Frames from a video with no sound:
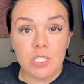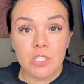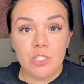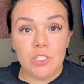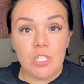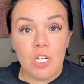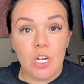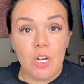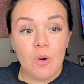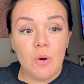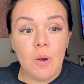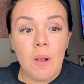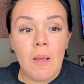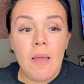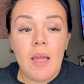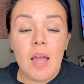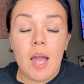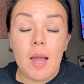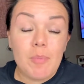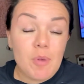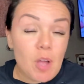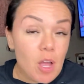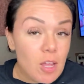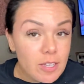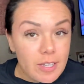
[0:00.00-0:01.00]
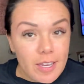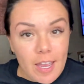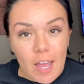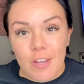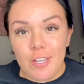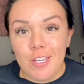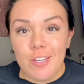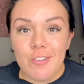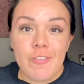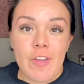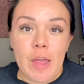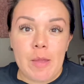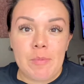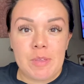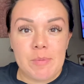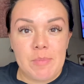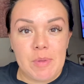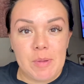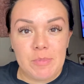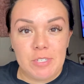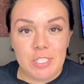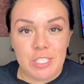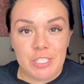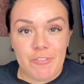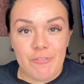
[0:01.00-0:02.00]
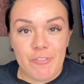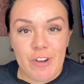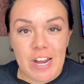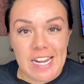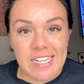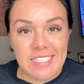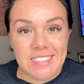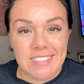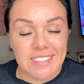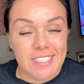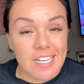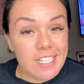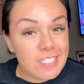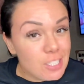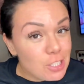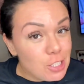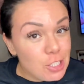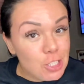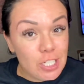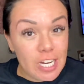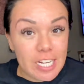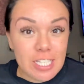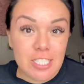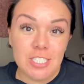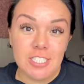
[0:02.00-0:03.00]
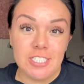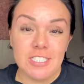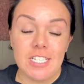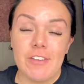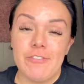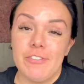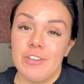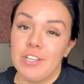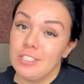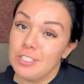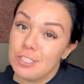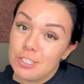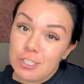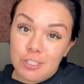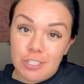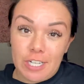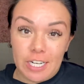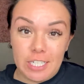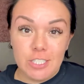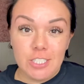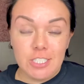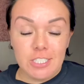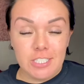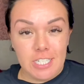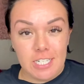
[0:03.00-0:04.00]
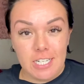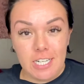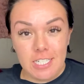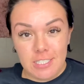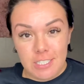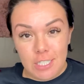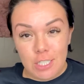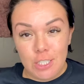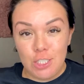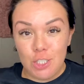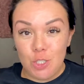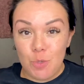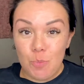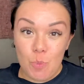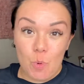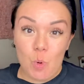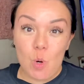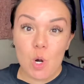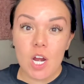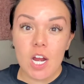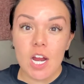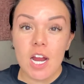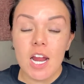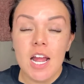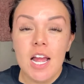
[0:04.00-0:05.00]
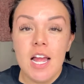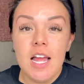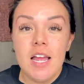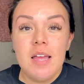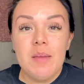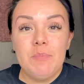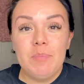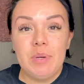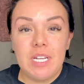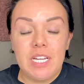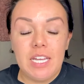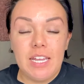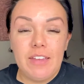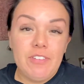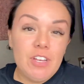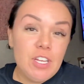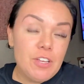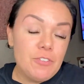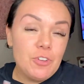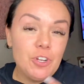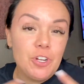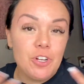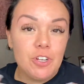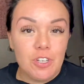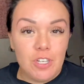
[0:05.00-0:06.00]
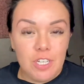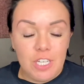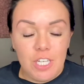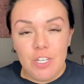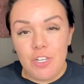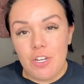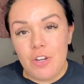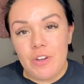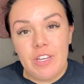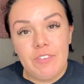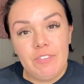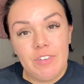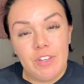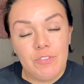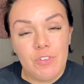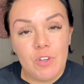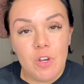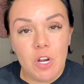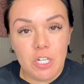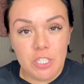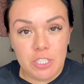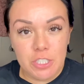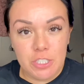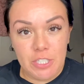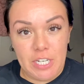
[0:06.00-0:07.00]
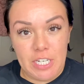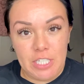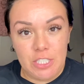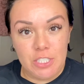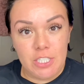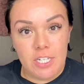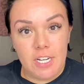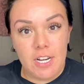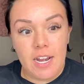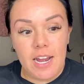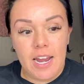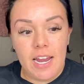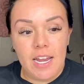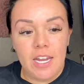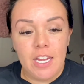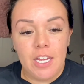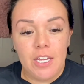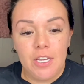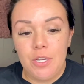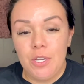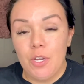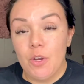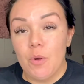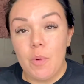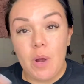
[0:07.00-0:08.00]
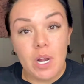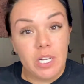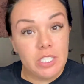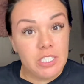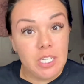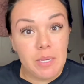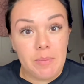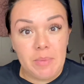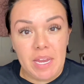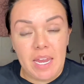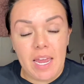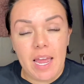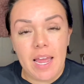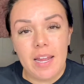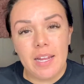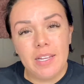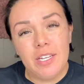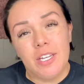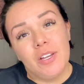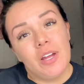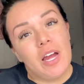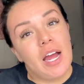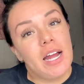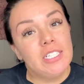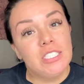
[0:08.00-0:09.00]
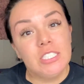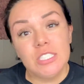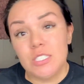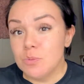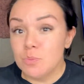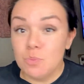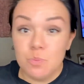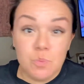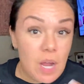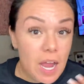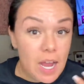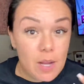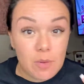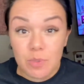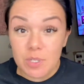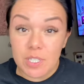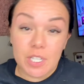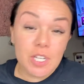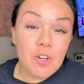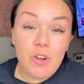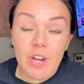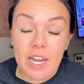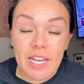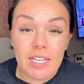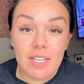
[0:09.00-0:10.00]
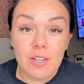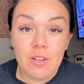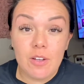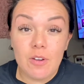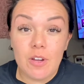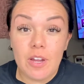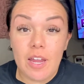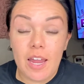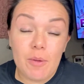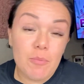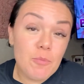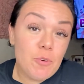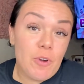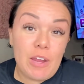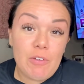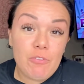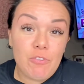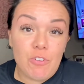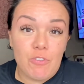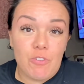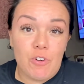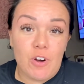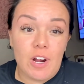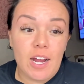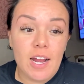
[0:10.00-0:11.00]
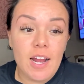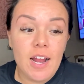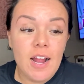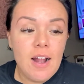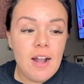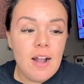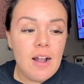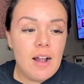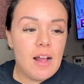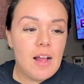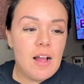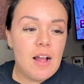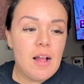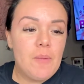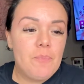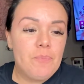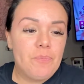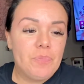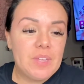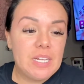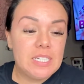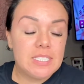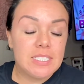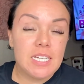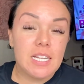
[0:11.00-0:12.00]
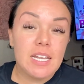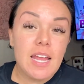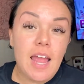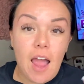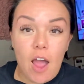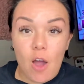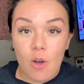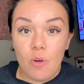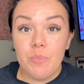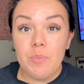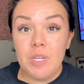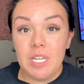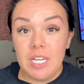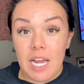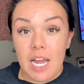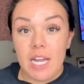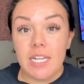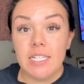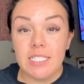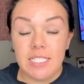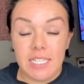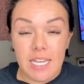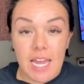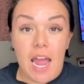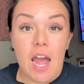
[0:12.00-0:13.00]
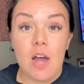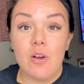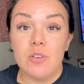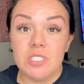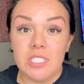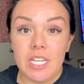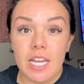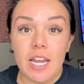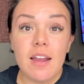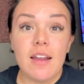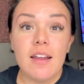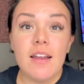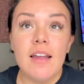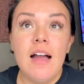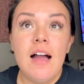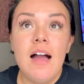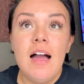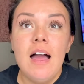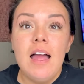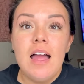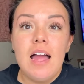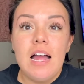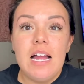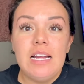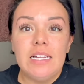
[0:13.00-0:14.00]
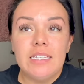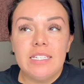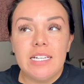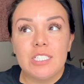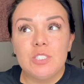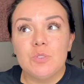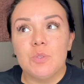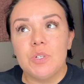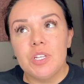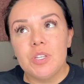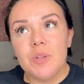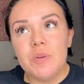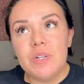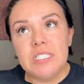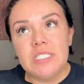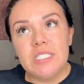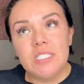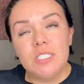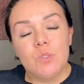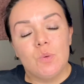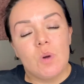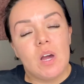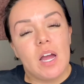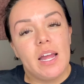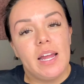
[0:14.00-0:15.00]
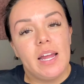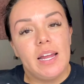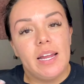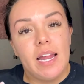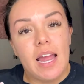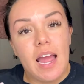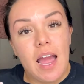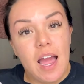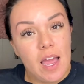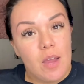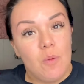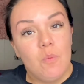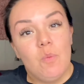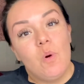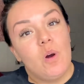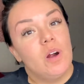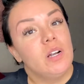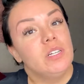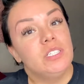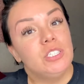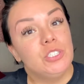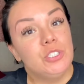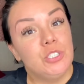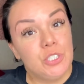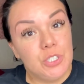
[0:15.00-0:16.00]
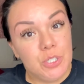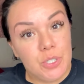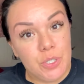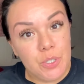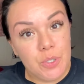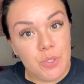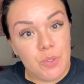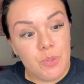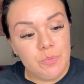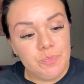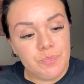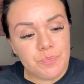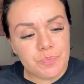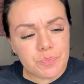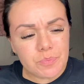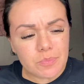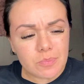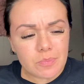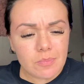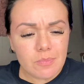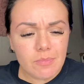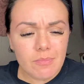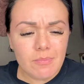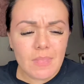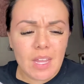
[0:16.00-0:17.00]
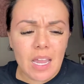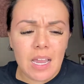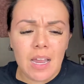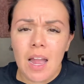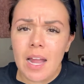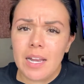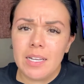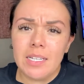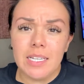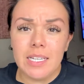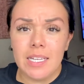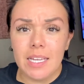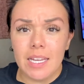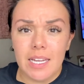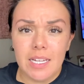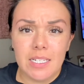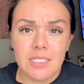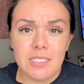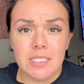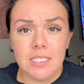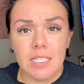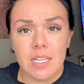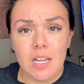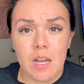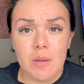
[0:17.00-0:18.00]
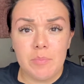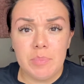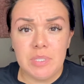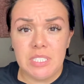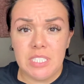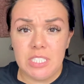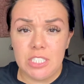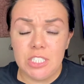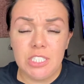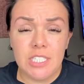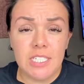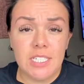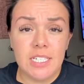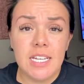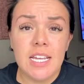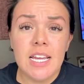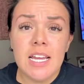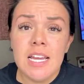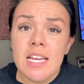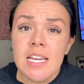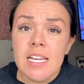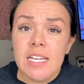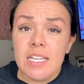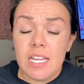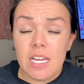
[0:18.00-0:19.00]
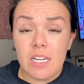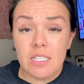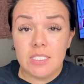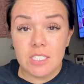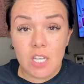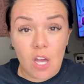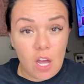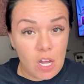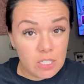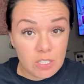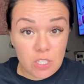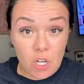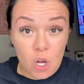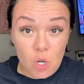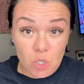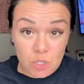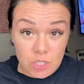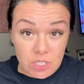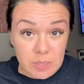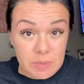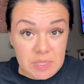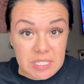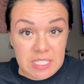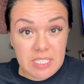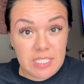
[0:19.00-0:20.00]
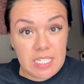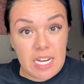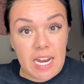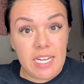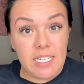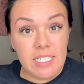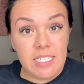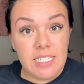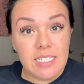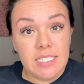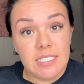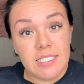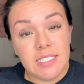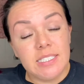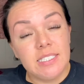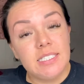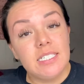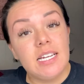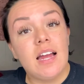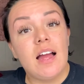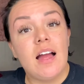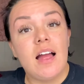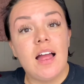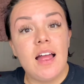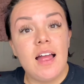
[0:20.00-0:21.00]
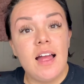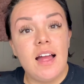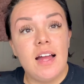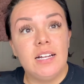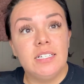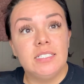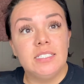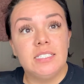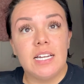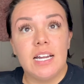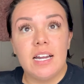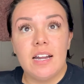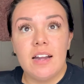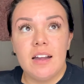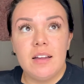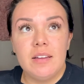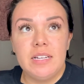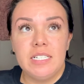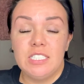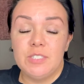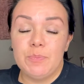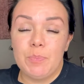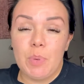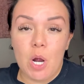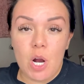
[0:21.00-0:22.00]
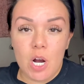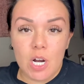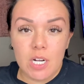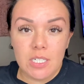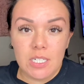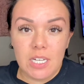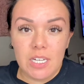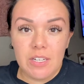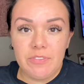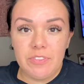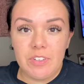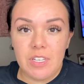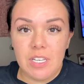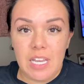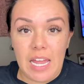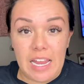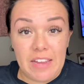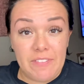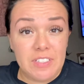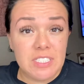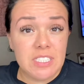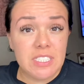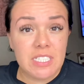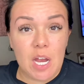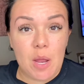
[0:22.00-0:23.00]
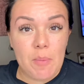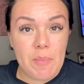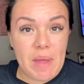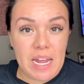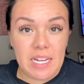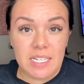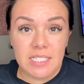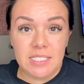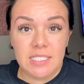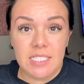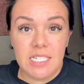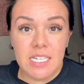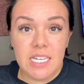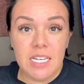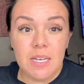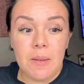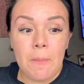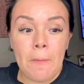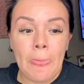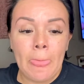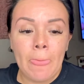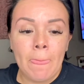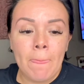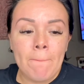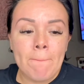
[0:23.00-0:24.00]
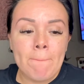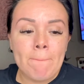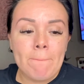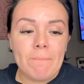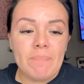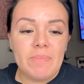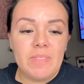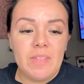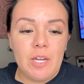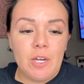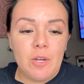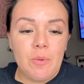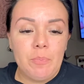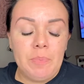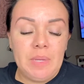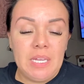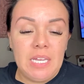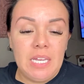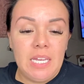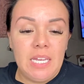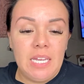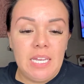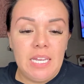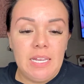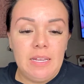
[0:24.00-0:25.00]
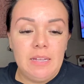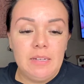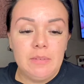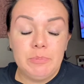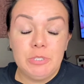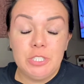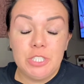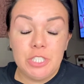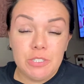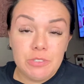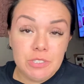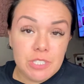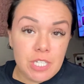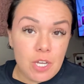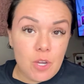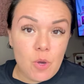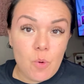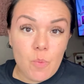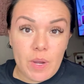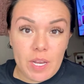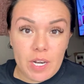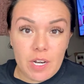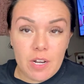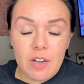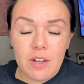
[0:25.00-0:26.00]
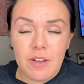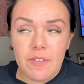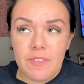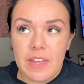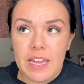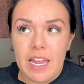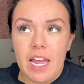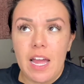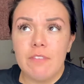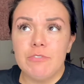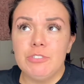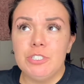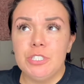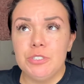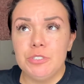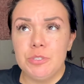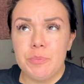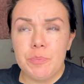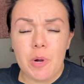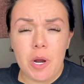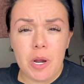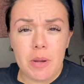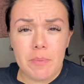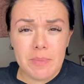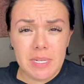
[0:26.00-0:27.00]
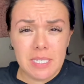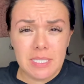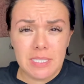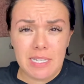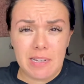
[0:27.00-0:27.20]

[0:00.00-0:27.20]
So I'm calling out you family members and friends, not the strangers. I feel like the strangers, like I said, do more. But even if you're, you know, even if you're a stranger and you're watching me, I, you know, I just, I really great am grateful for it. Um, it's gonna help me kind of get out there, and that's one of the reasons why I wanted to kind of get into the competition. Now it's called the Ultimate Stylist, and uh, it's part of Life and Style magazine. They'll be choosing a winner. They have two departments.